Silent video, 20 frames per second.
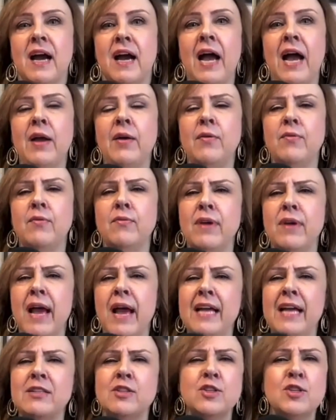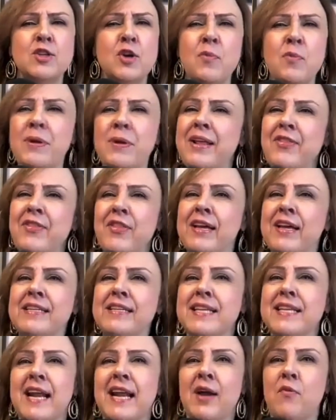I had so many
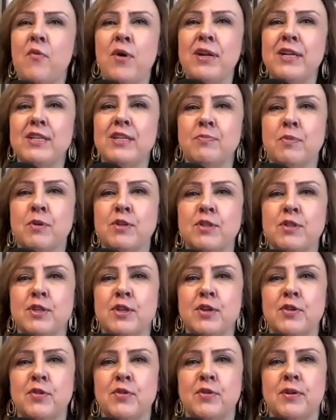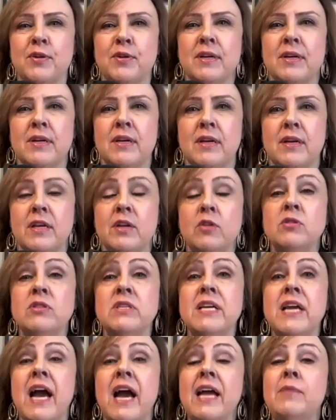things that I wanted to pursue. You
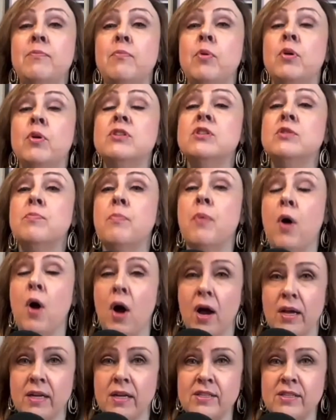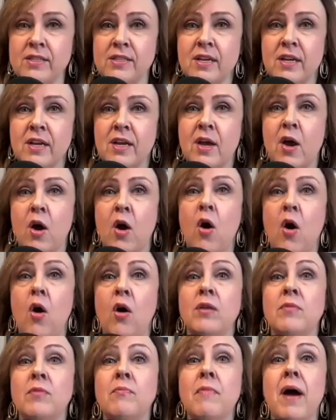see, I had pushed pause
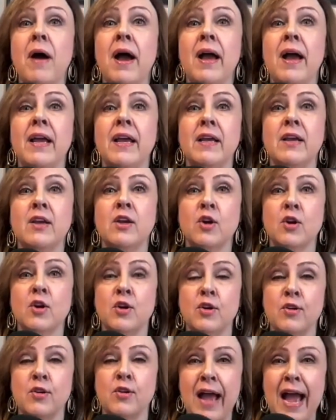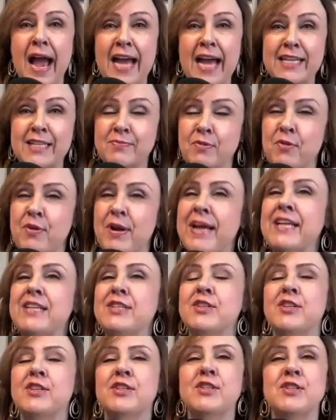on my
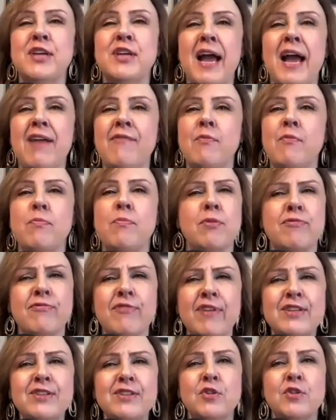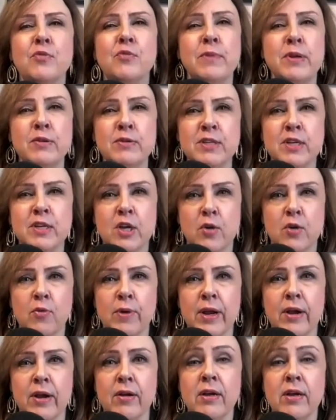aspirations to have a professional music
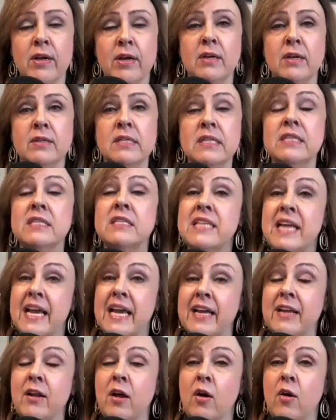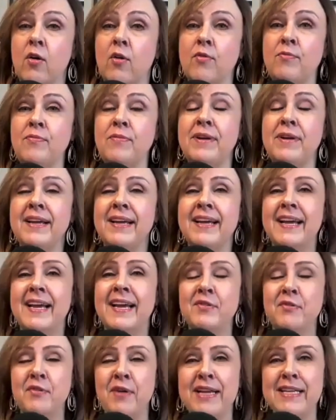career, to stay at home
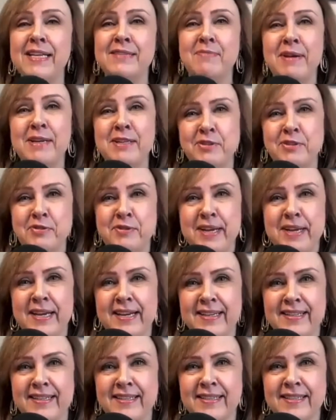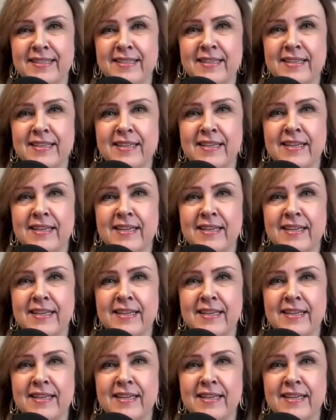and raise my 2 kids.